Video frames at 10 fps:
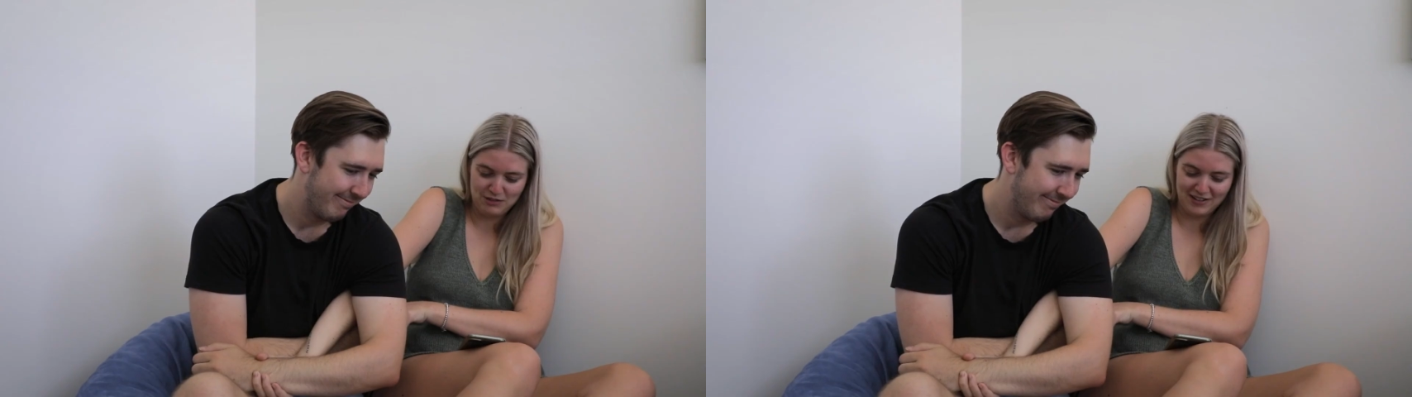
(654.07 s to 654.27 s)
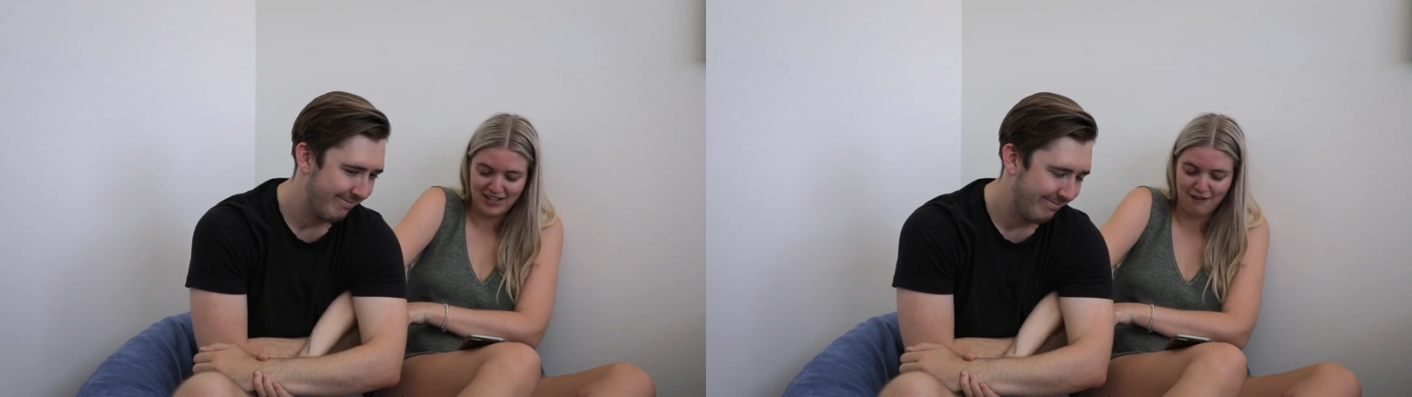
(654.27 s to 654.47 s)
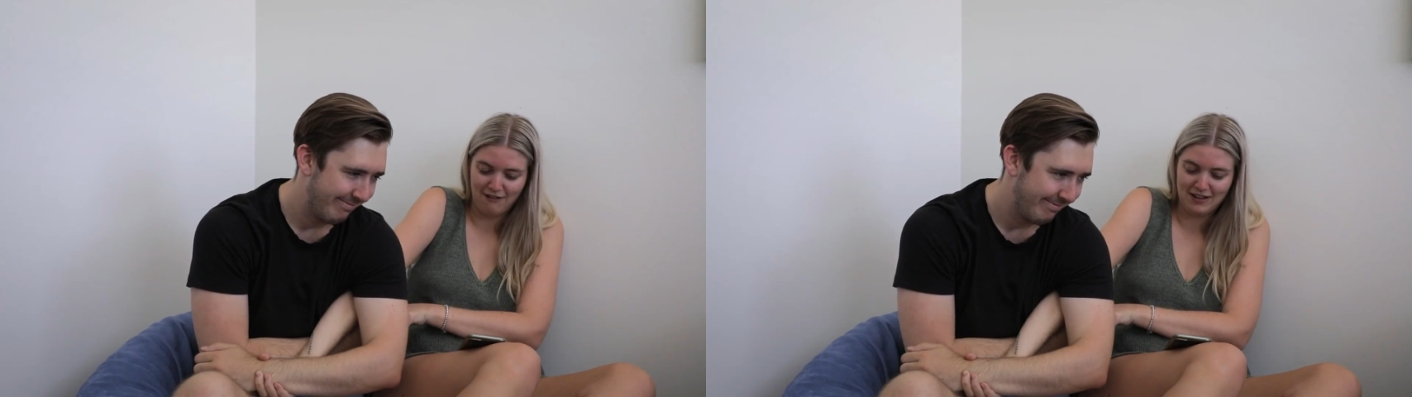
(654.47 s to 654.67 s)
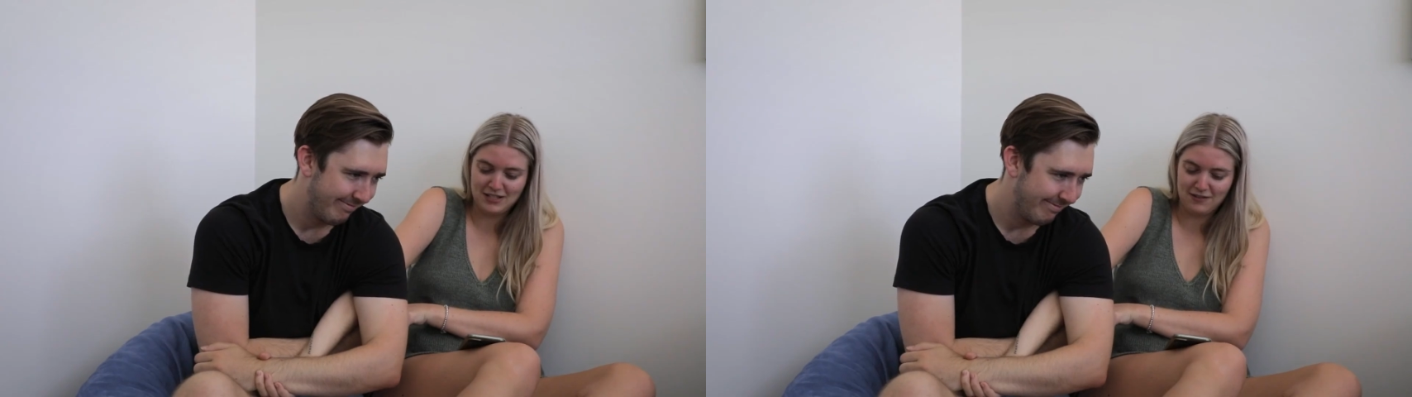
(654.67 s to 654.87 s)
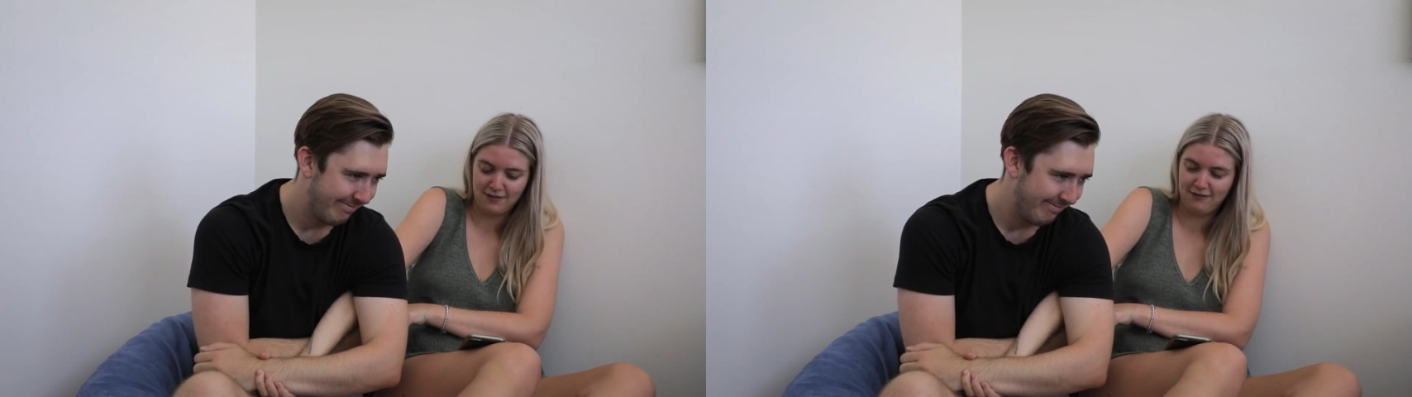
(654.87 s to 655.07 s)
Speaker 1: you rather have
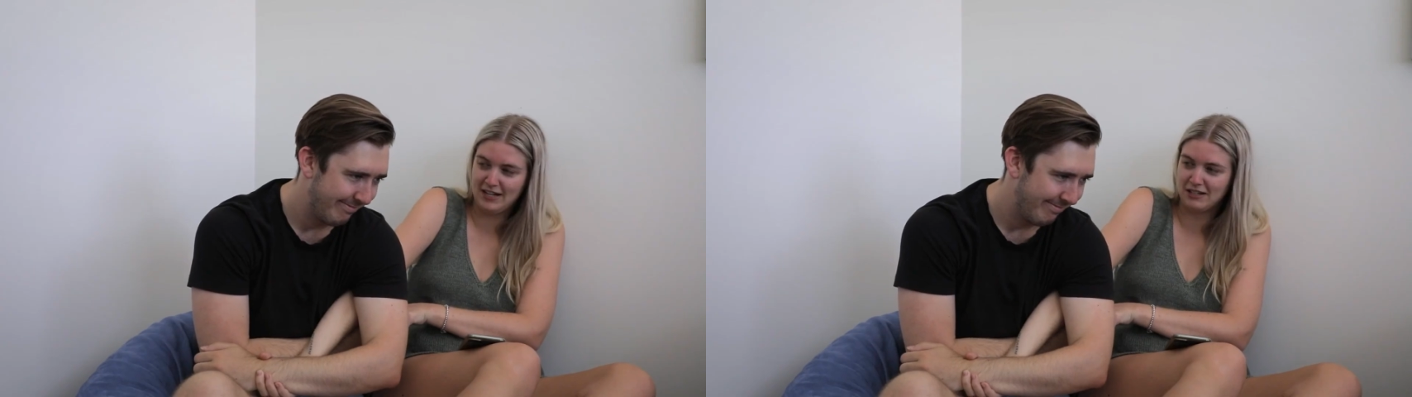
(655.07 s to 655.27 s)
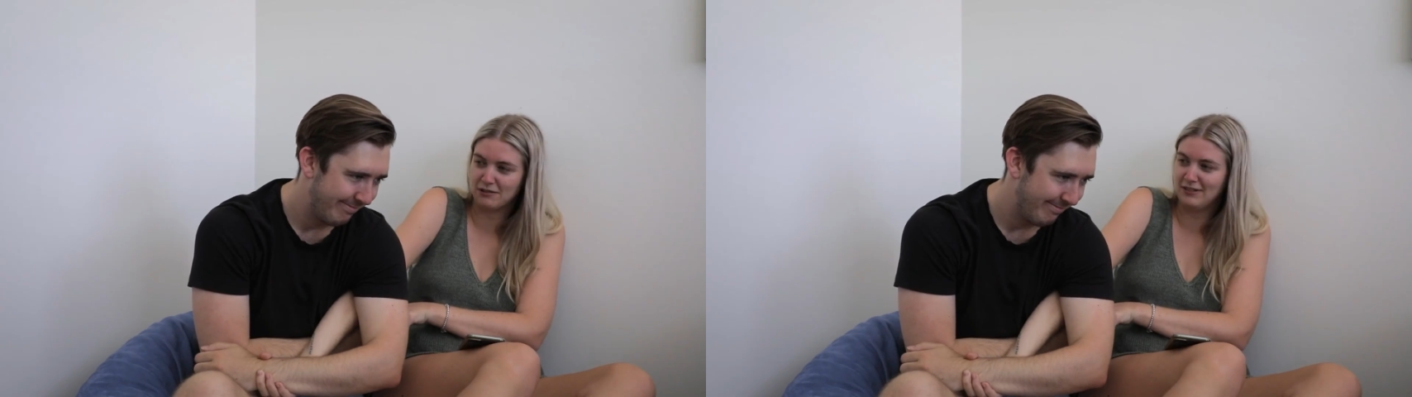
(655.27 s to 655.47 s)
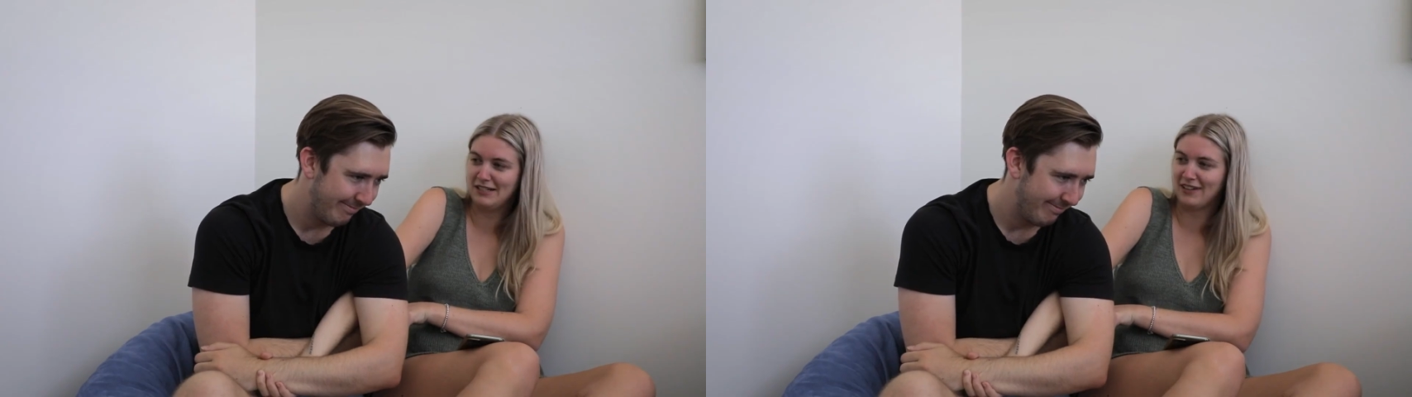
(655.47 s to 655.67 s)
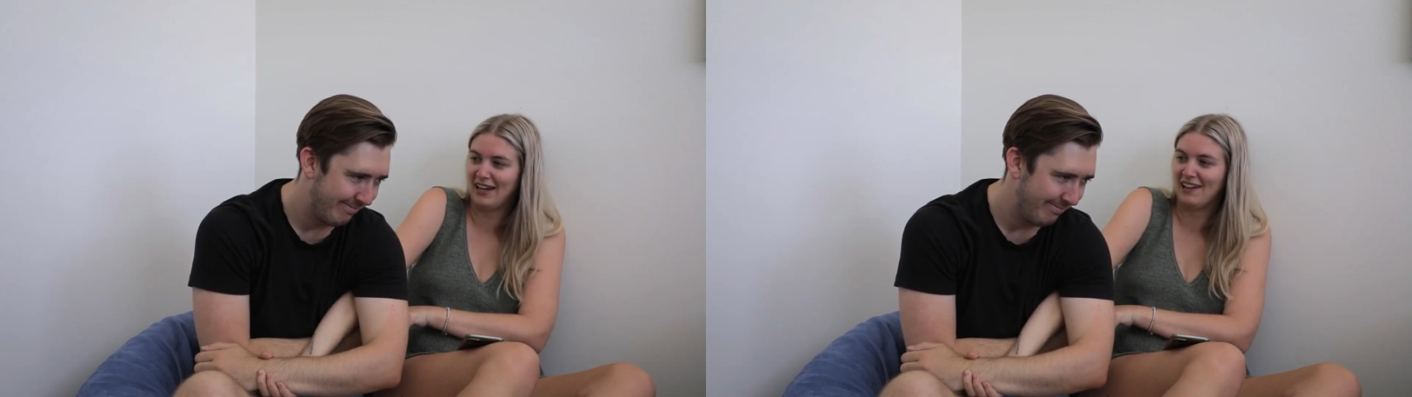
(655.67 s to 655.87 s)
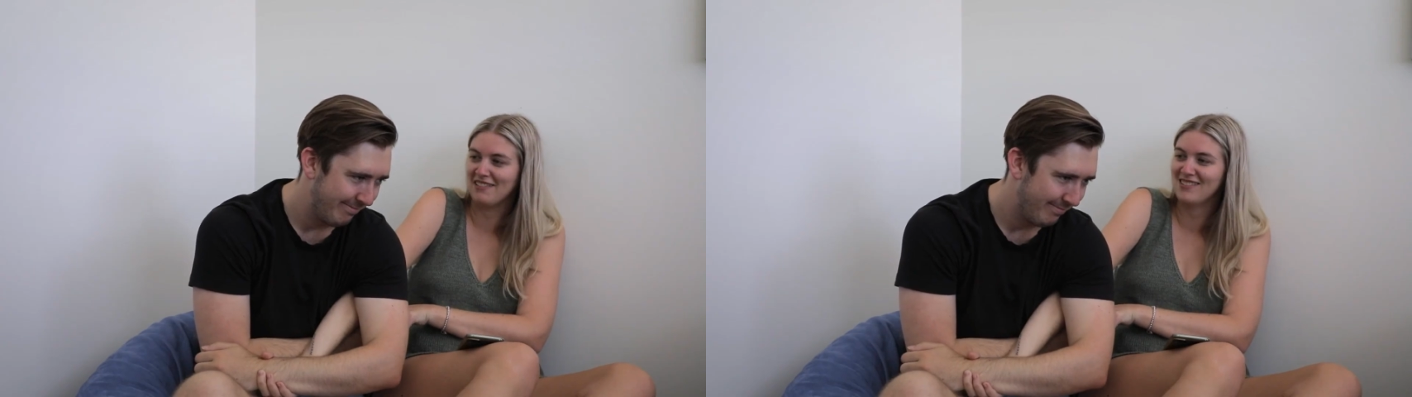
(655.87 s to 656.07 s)
hands for feet or feet for
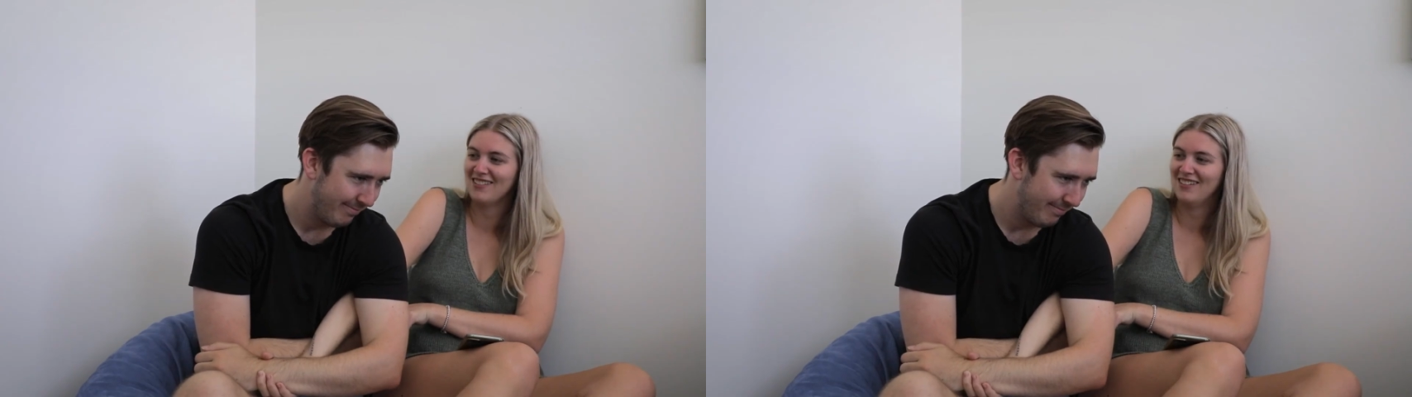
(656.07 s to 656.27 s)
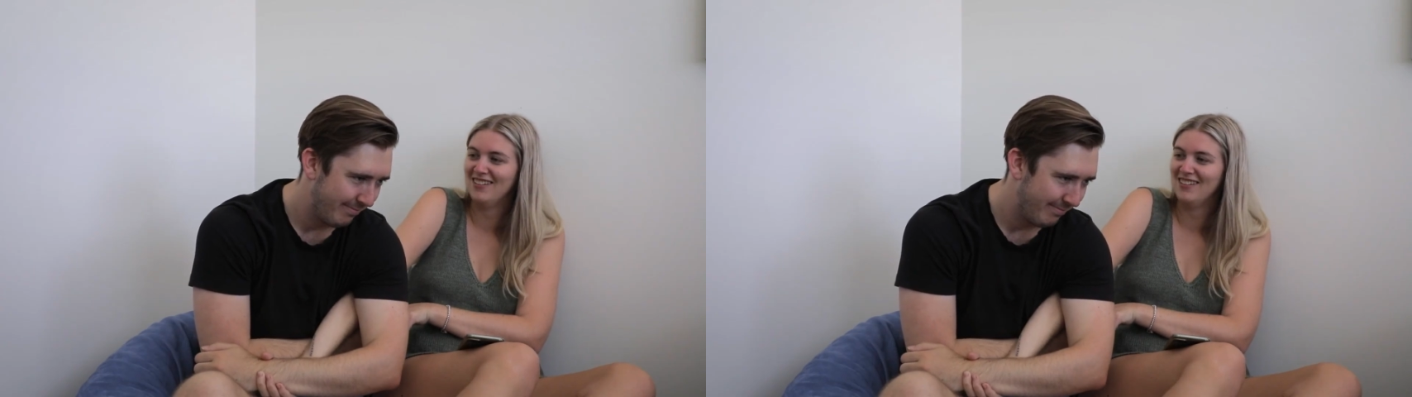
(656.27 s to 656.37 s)
hands?